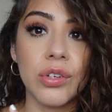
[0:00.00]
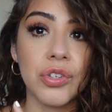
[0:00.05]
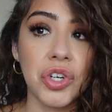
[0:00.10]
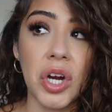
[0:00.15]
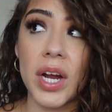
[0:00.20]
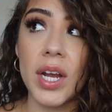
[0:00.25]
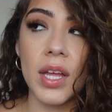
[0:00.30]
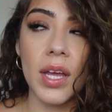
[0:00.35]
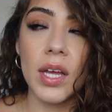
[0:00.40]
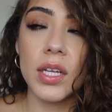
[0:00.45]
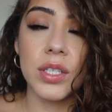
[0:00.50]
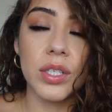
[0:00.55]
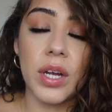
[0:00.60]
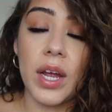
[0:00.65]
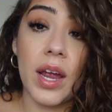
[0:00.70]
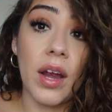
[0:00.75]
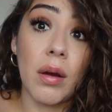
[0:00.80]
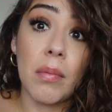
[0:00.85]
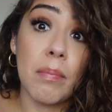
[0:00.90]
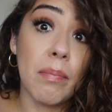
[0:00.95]
trying to get your
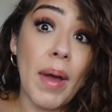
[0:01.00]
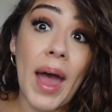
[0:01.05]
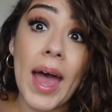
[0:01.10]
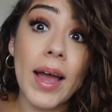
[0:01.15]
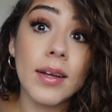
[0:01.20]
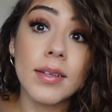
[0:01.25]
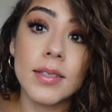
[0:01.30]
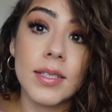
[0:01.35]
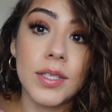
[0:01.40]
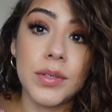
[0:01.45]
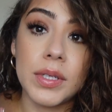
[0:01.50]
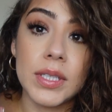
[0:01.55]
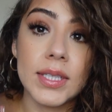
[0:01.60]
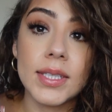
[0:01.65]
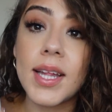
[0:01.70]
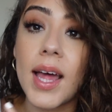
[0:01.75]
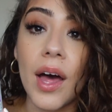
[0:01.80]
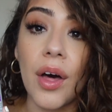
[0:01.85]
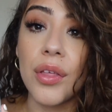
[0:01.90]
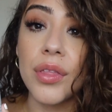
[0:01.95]
hair back to its
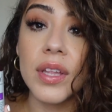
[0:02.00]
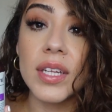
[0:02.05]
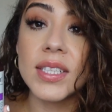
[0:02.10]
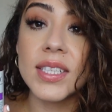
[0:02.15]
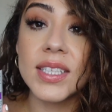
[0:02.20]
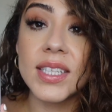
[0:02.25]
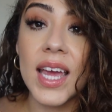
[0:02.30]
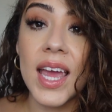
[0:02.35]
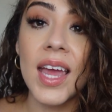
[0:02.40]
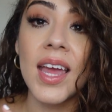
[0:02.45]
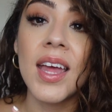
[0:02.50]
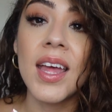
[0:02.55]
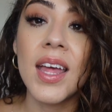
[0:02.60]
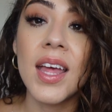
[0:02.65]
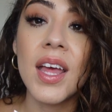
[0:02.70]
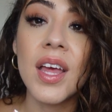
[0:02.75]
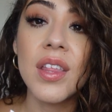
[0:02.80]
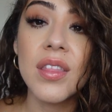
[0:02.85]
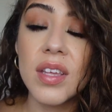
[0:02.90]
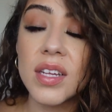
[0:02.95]
healthy state.
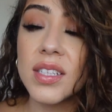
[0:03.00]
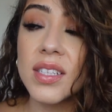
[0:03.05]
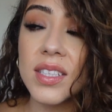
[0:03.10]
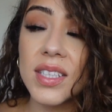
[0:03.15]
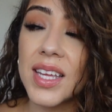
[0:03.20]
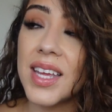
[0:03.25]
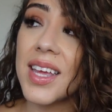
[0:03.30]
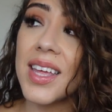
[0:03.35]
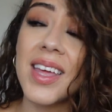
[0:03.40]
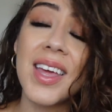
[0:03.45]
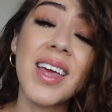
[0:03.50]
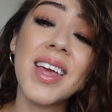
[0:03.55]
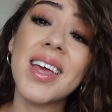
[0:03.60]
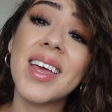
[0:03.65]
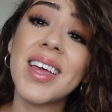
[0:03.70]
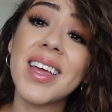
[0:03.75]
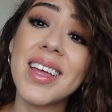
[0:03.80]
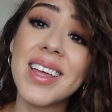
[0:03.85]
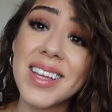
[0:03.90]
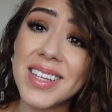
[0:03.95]
This thing
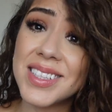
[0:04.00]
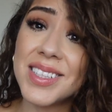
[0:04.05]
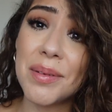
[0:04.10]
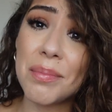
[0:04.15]
is